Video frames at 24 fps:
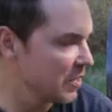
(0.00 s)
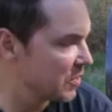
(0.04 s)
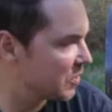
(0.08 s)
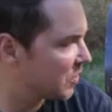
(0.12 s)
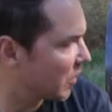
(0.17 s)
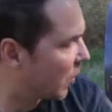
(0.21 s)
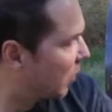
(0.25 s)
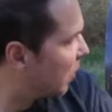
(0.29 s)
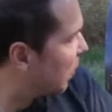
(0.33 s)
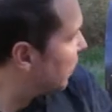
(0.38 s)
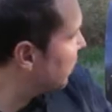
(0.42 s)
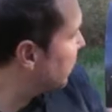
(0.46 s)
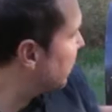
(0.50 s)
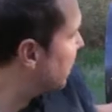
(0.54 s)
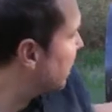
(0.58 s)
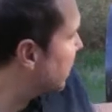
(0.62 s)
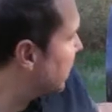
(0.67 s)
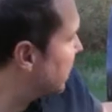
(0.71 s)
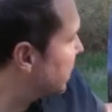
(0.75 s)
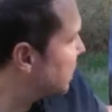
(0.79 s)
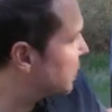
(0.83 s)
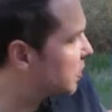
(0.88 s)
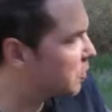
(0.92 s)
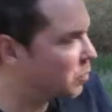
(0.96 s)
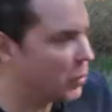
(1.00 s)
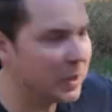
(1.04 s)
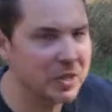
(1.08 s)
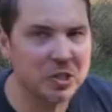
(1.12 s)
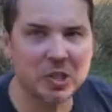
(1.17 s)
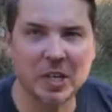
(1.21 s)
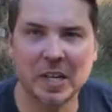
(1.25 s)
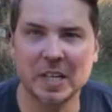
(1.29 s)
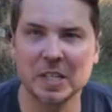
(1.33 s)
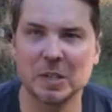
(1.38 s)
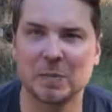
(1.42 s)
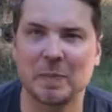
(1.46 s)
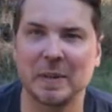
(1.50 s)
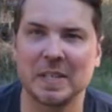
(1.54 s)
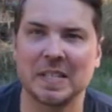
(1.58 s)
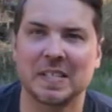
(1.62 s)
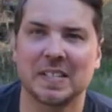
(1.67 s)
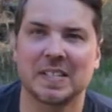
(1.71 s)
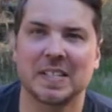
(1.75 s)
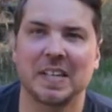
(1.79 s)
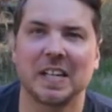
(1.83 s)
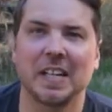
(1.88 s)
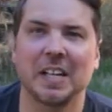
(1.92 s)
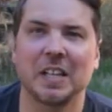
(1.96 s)
So the Swish has been
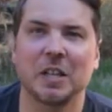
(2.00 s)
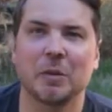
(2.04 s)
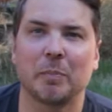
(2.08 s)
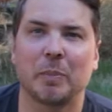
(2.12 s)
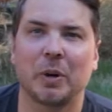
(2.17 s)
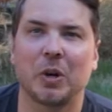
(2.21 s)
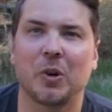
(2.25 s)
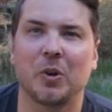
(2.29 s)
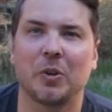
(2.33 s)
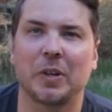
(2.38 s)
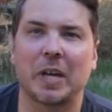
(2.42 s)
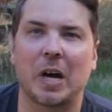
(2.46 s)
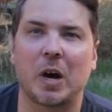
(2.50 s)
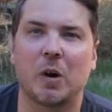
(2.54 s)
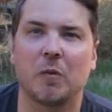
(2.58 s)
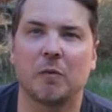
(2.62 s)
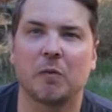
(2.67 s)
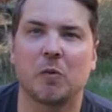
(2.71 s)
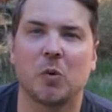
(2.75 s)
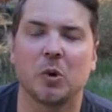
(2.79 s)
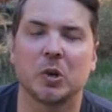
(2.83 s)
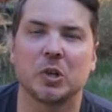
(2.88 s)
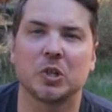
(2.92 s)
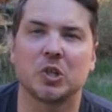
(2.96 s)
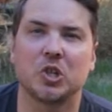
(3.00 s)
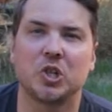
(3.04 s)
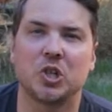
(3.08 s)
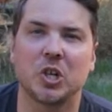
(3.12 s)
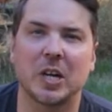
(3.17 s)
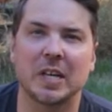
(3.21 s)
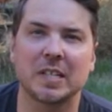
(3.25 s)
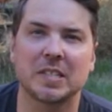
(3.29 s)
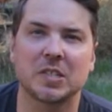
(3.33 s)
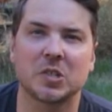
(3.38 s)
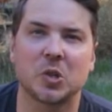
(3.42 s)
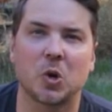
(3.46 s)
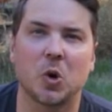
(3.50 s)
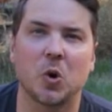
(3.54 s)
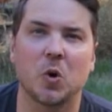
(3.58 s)
sitting in the barrel now for just